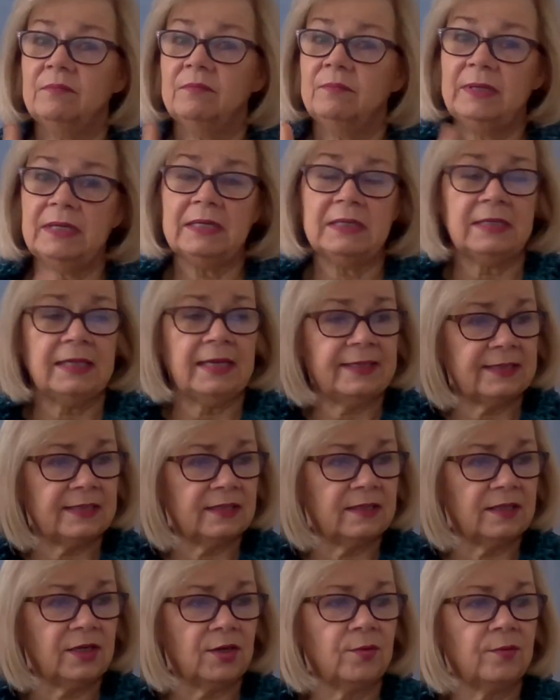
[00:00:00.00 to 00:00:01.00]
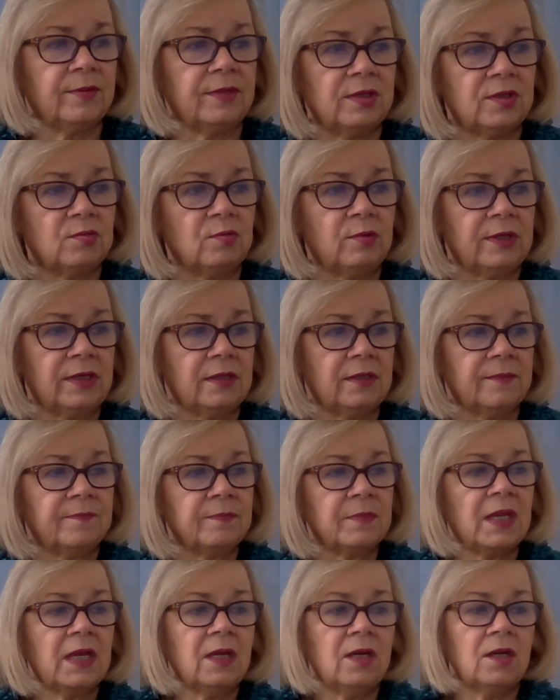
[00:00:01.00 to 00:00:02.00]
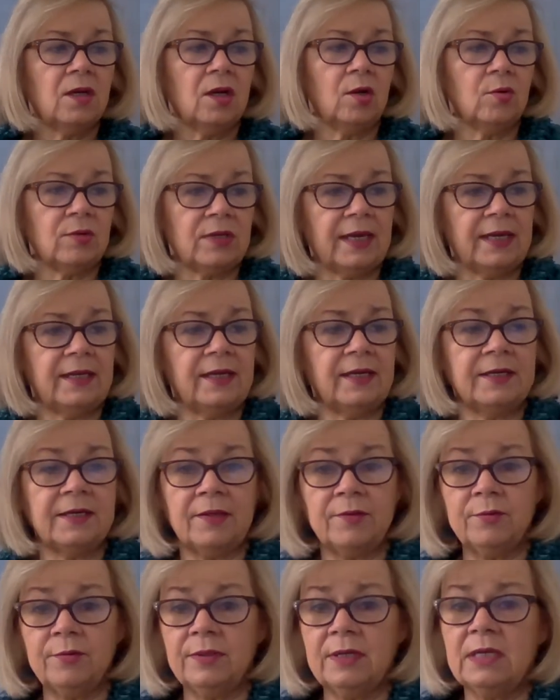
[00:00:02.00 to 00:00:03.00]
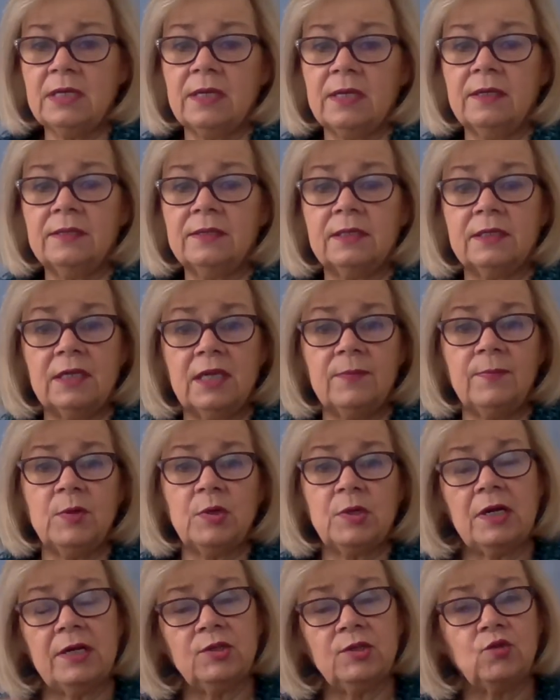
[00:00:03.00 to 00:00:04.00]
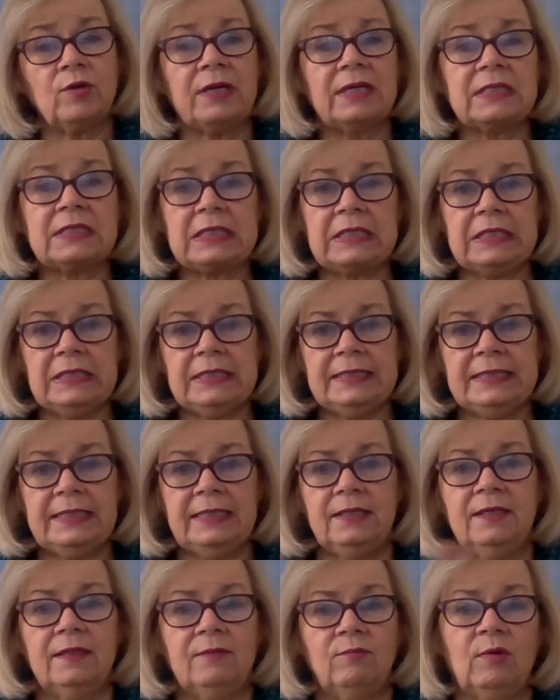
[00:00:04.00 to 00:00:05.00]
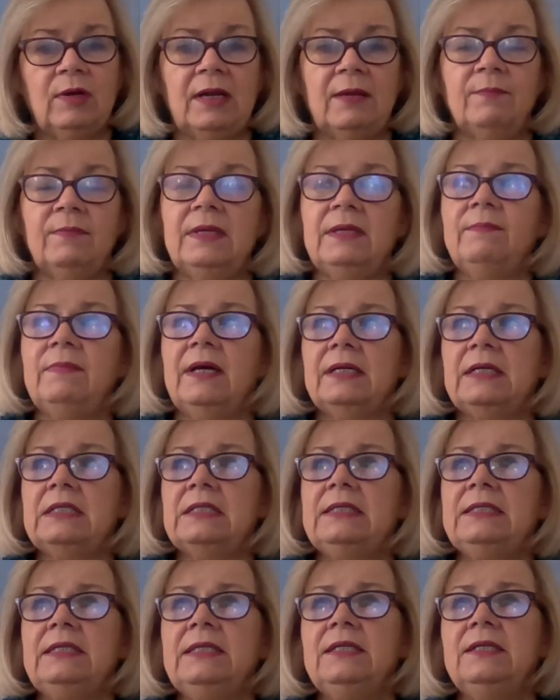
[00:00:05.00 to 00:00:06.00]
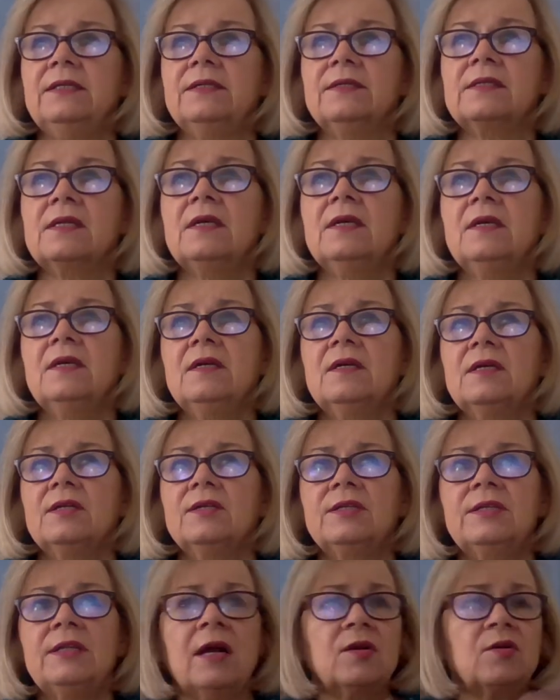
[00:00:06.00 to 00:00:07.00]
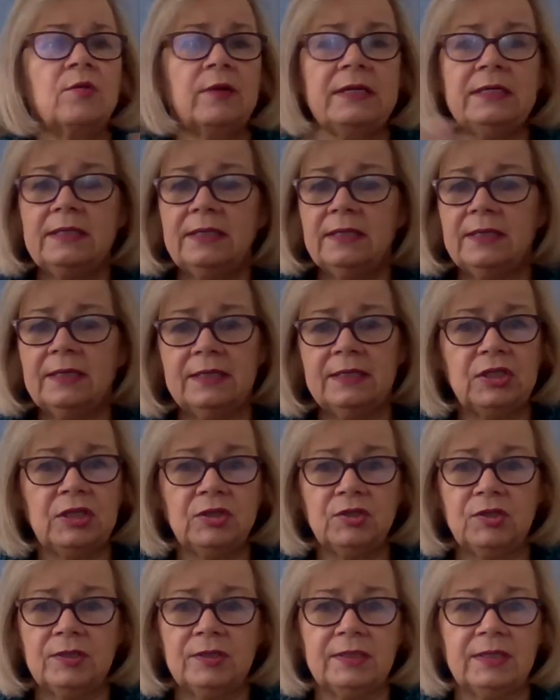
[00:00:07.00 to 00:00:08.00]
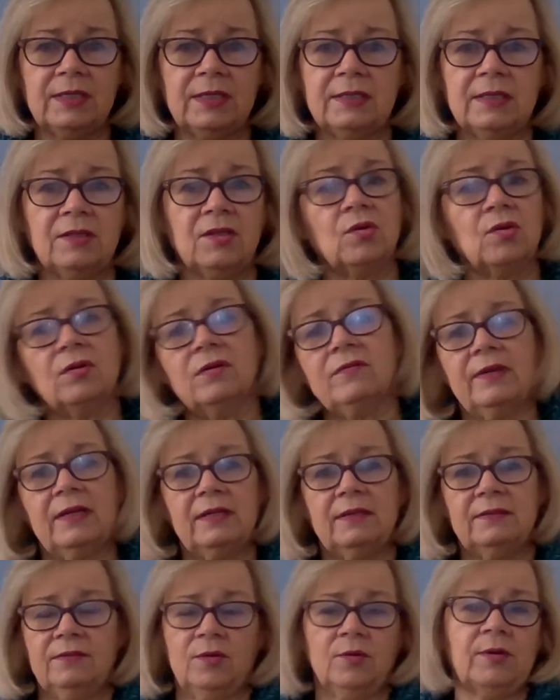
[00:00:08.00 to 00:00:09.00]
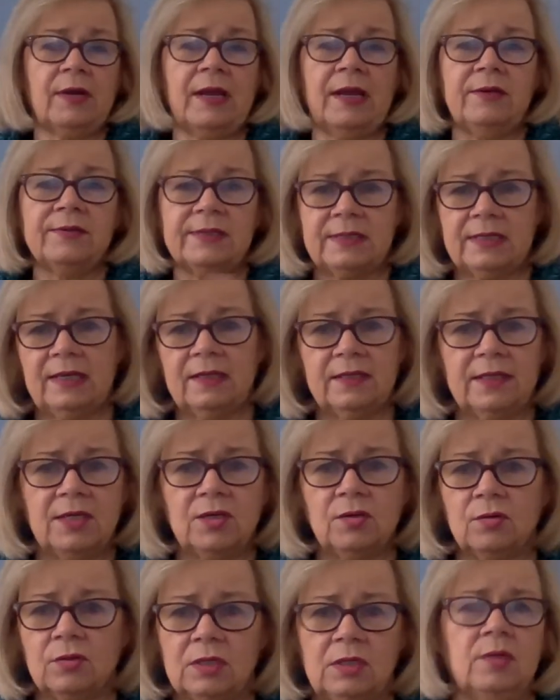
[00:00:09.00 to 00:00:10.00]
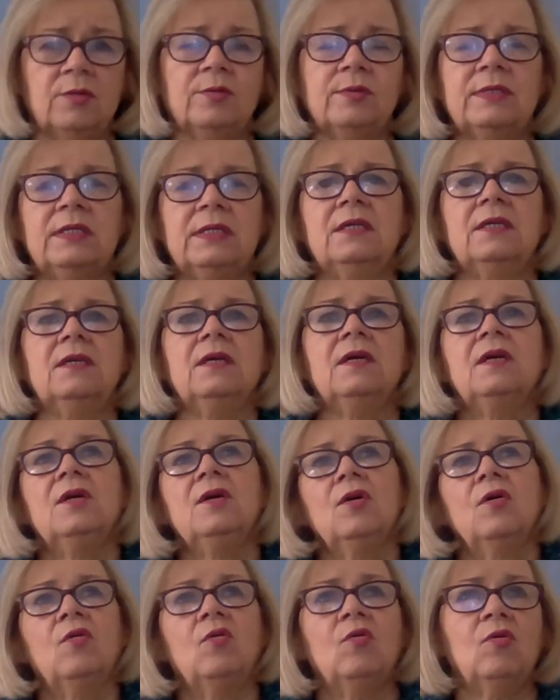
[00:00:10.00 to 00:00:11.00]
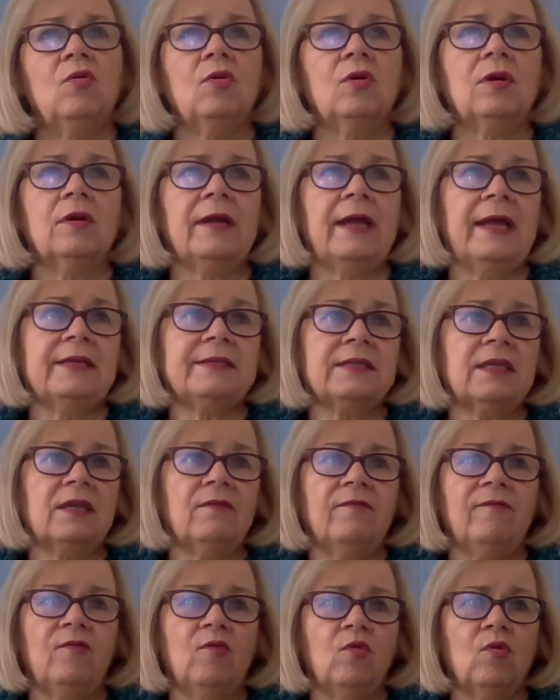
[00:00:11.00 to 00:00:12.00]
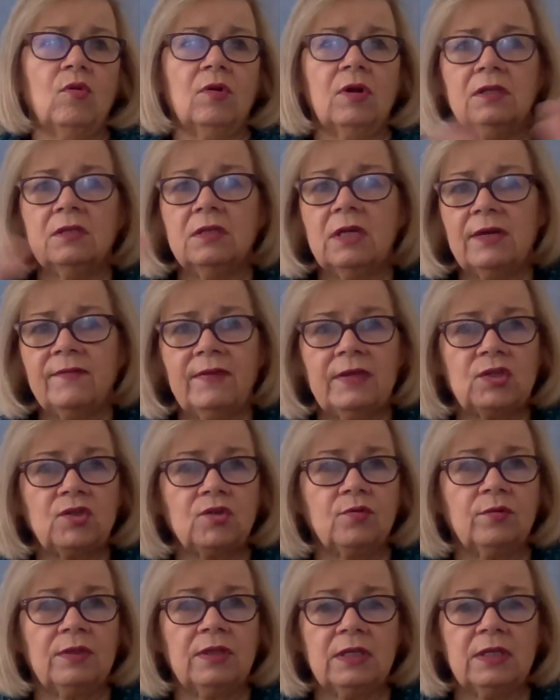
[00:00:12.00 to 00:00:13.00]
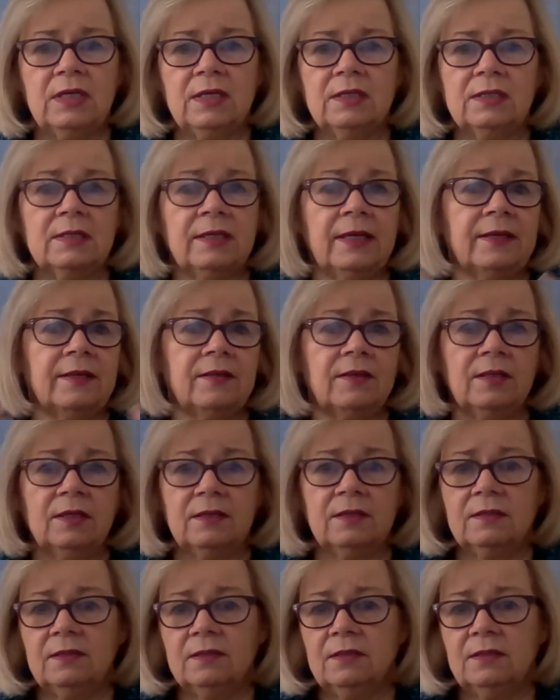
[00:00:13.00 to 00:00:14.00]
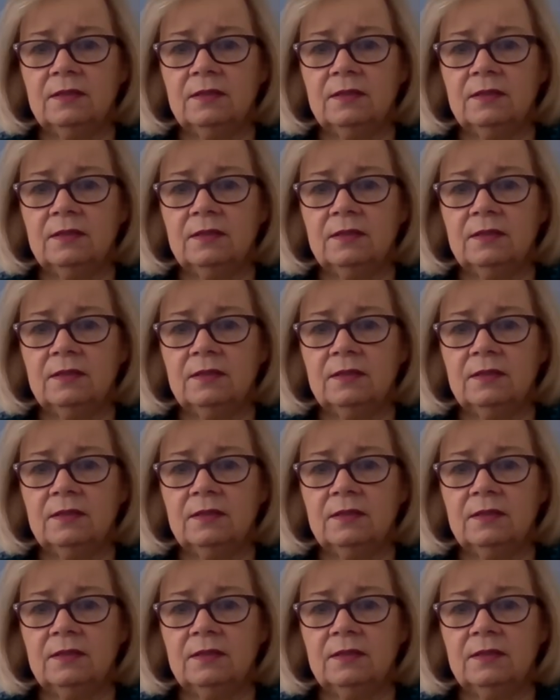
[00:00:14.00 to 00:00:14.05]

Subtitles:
Big lesson there this week. Okay, another thing is to keep your contracts clean. And what I mean by clean is not crazy contingencies in there of their house selling or closing or asking for a lot of extra things like the